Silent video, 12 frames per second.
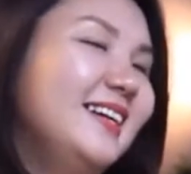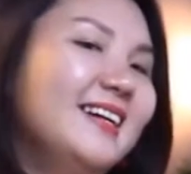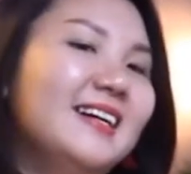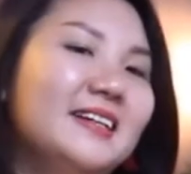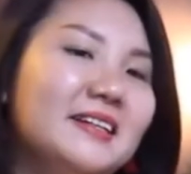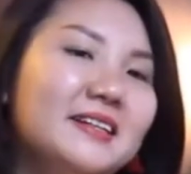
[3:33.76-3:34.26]

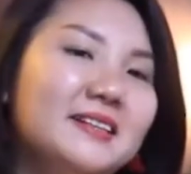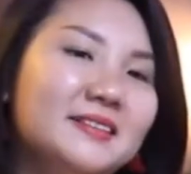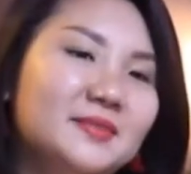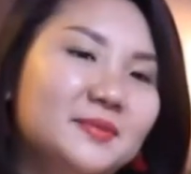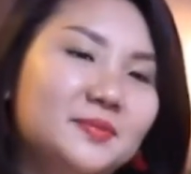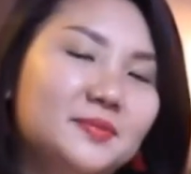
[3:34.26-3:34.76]

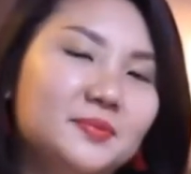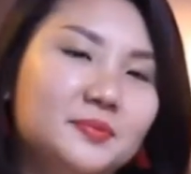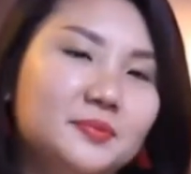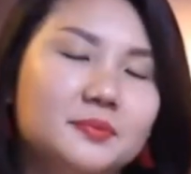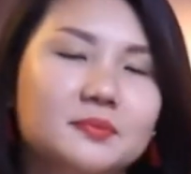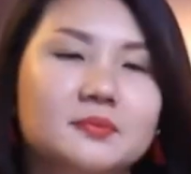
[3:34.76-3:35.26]

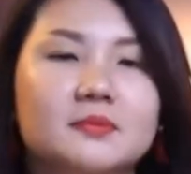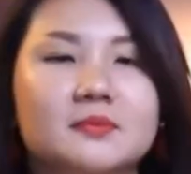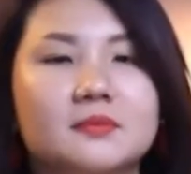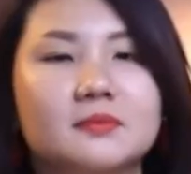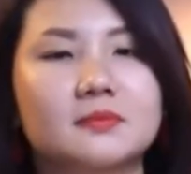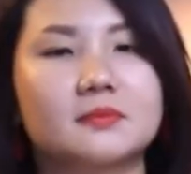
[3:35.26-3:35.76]

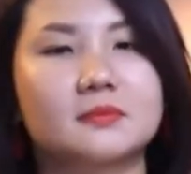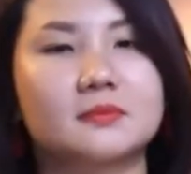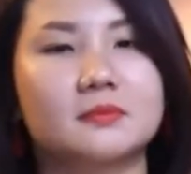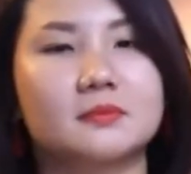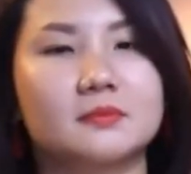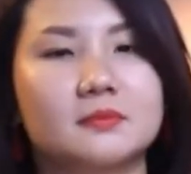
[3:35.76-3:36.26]

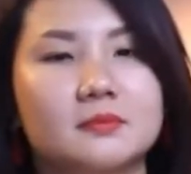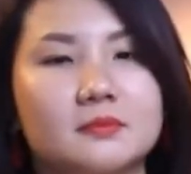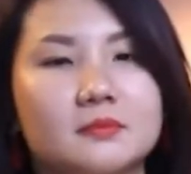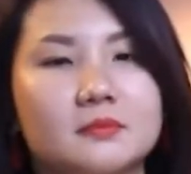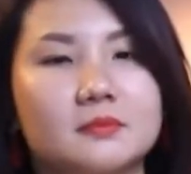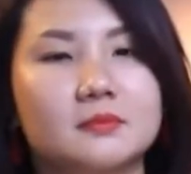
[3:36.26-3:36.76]

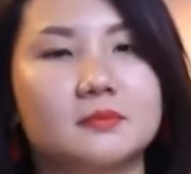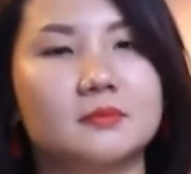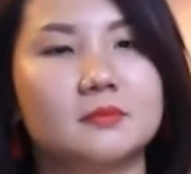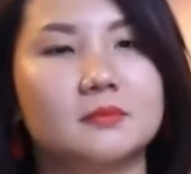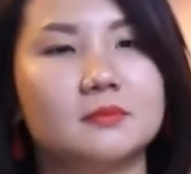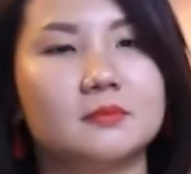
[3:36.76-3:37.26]

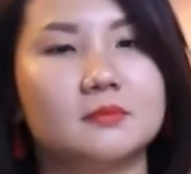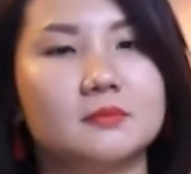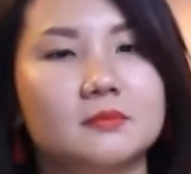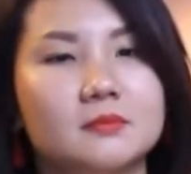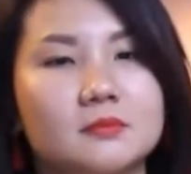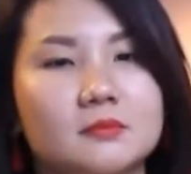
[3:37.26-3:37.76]

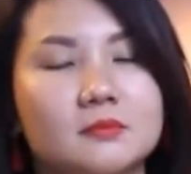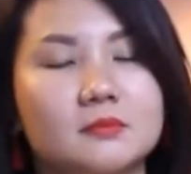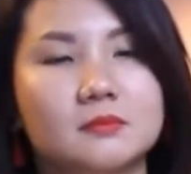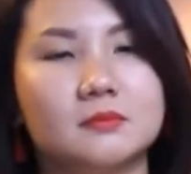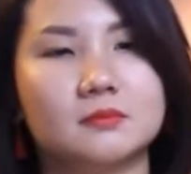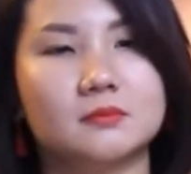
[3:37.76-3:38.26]

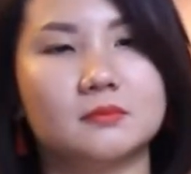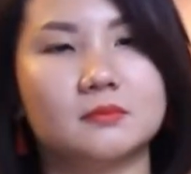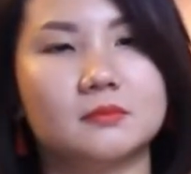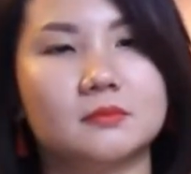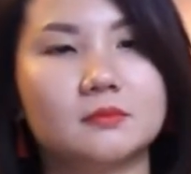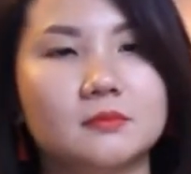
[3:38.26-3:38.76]

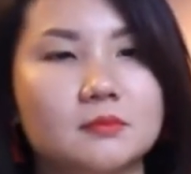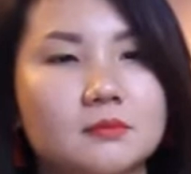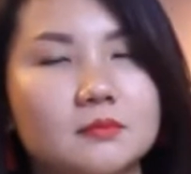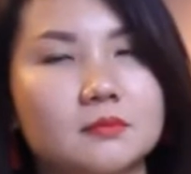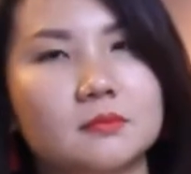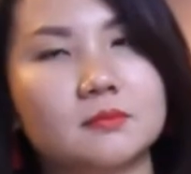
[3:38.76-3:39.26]

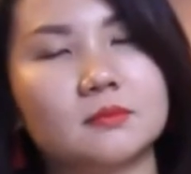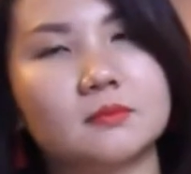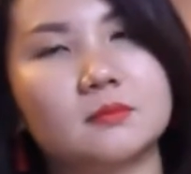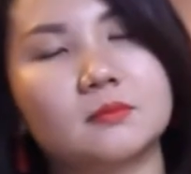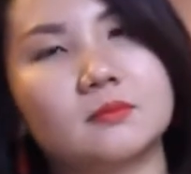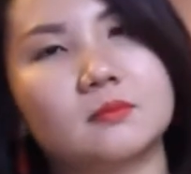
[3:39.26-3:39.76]

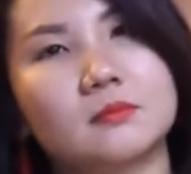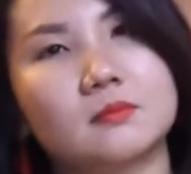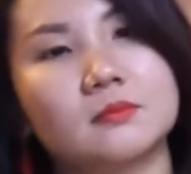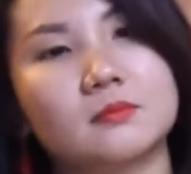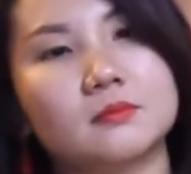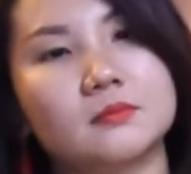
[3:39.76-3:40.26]

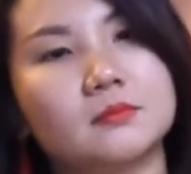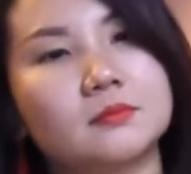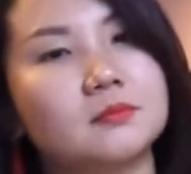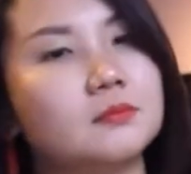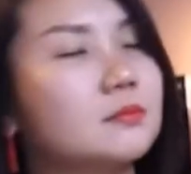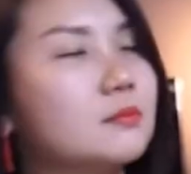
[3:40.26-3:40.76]

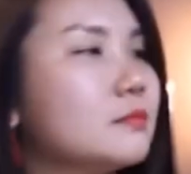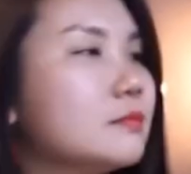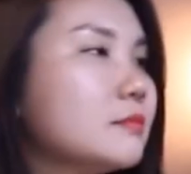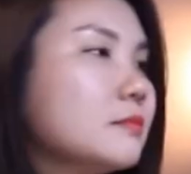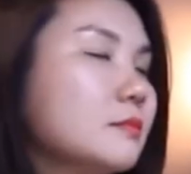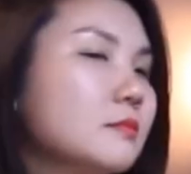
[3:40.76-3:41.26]

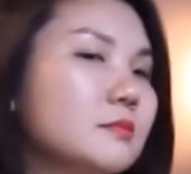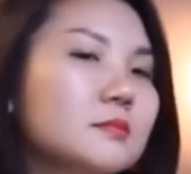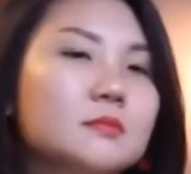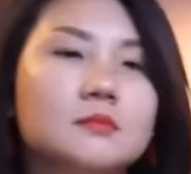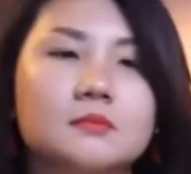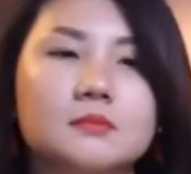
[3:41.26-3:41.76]
(silent)